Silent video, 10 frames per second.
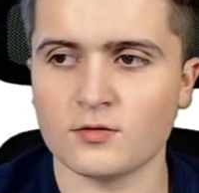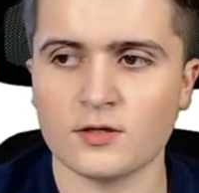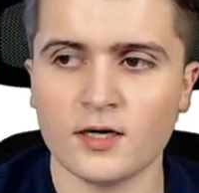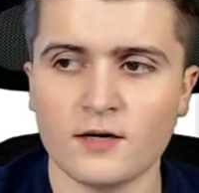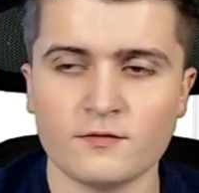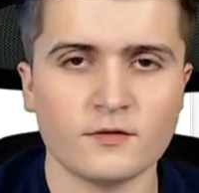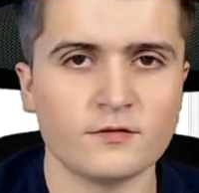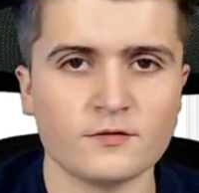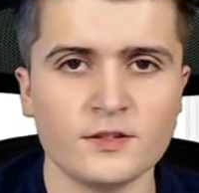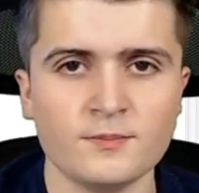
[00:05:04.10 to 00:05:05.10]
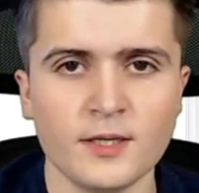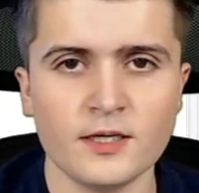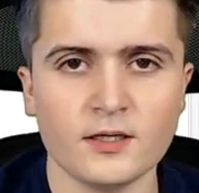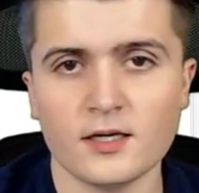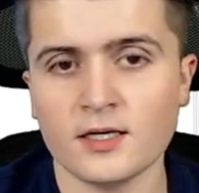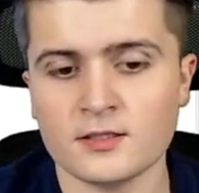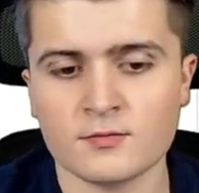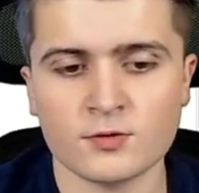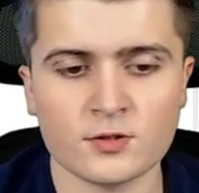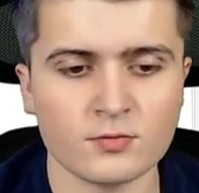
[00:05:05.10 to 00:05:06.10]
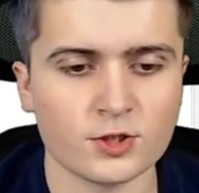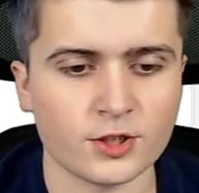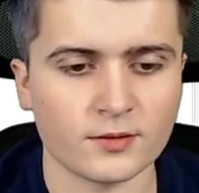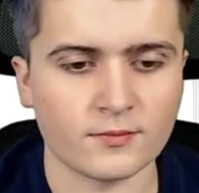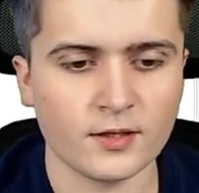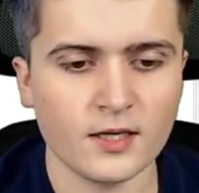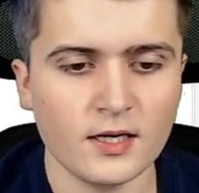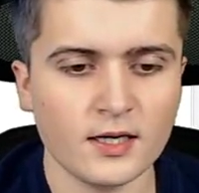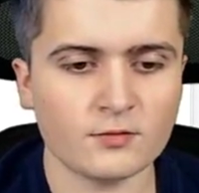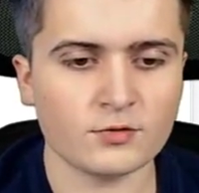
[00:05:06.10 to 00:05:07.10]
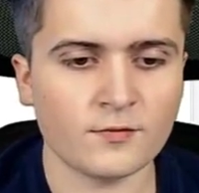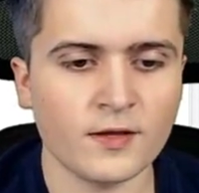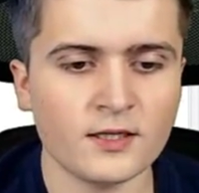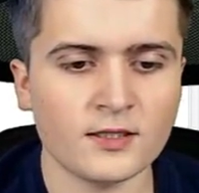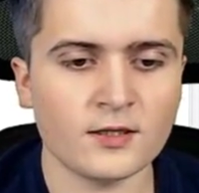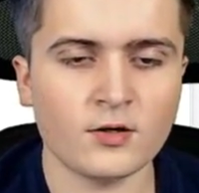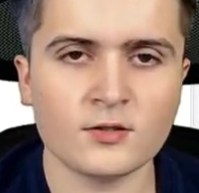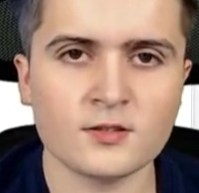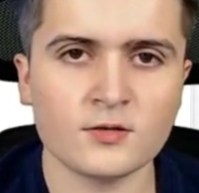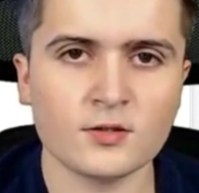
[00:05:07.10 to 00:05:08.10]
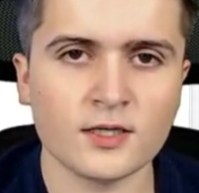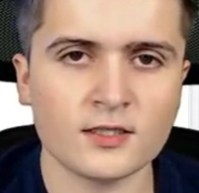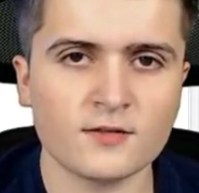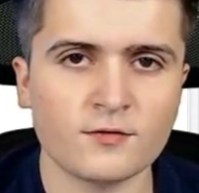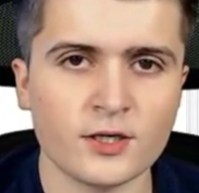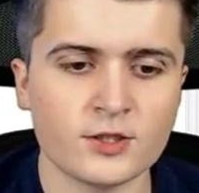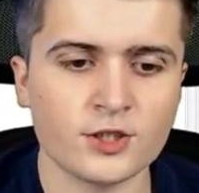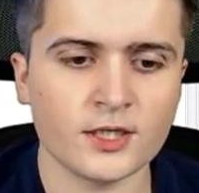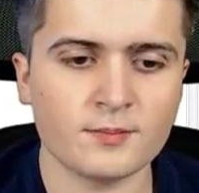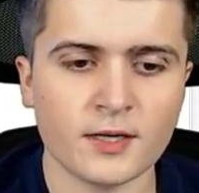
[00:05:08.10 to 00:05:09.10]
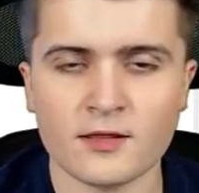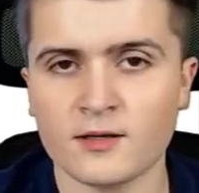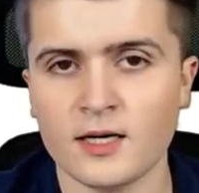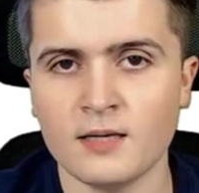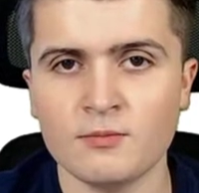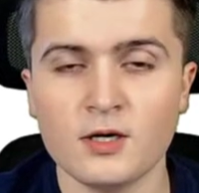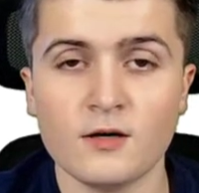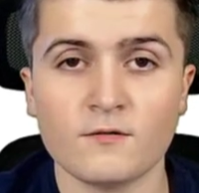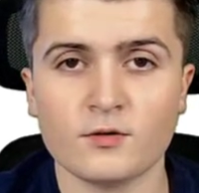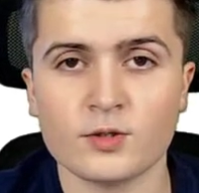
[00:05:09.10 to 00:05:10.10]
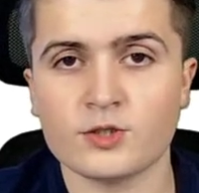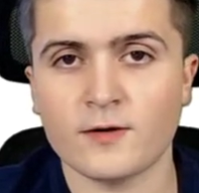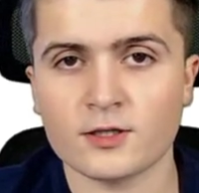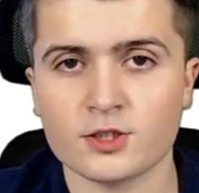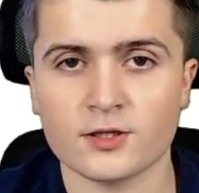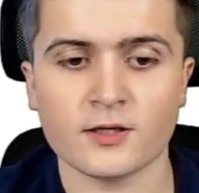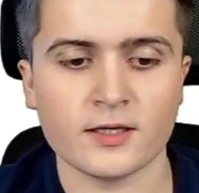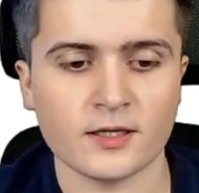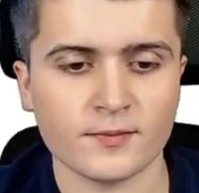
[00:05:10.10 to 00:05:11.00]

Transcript: F for feedback, S for switching. And with that, I also can differentiate by the name for which function they are.